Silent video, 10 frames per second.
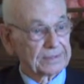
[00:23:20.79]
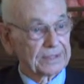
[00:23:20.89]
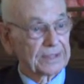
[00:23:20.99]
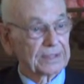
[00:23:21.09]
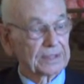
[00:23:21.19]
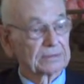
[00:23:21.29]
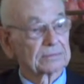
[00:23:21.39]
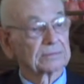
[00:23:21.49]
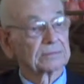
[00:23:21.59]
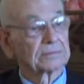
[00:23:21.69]
learning
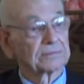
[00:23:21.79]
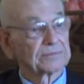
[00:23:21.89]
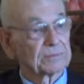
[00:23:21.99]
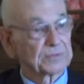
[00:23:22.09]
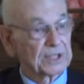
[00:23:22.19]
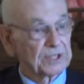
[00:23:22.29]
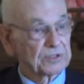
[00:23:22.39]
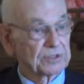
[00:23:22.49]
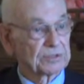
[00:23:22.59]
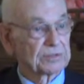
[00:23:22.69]
from
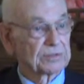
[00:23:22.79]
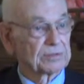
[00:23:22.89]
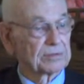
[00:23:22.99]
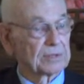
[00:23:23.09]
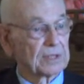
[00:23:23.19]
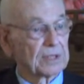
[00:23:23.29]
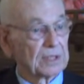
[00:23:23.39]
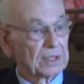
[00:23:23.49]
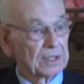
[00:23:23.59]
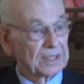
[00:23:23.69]
teachers and
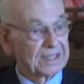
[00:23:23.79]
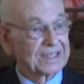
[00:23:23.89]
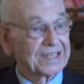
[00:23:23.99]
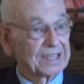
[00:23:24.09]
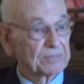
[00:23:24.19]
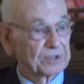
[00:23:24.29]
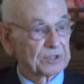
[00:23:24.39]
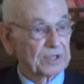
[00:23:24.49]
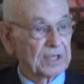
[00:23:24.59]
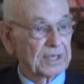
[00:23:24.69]
in-depth
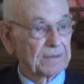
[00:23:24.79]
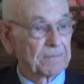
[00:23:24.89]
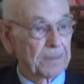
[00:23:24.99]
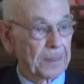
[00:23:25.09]
study.